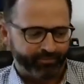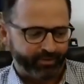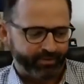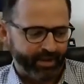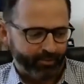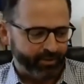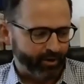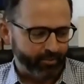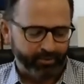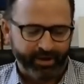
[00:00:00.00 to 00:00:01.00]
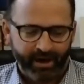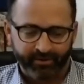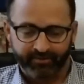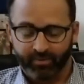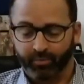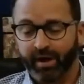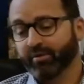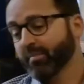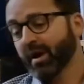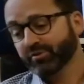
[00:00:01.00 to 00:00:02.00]
they were there to protect us, and
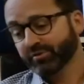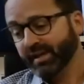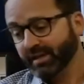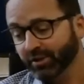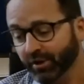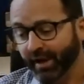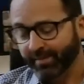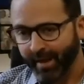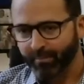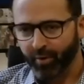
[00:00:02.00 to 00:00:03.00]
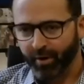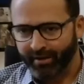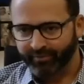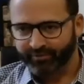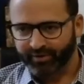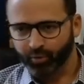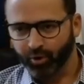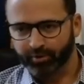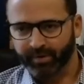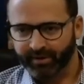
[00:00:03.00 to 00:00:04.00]
whatever measures they took at that point obviously
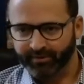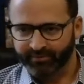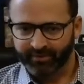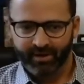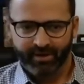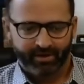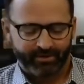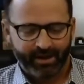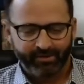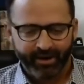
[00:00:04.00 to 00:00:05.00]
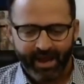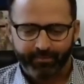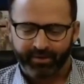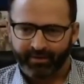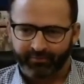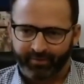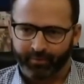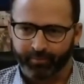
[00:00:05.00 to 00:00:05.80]
worked, because not a lot happened after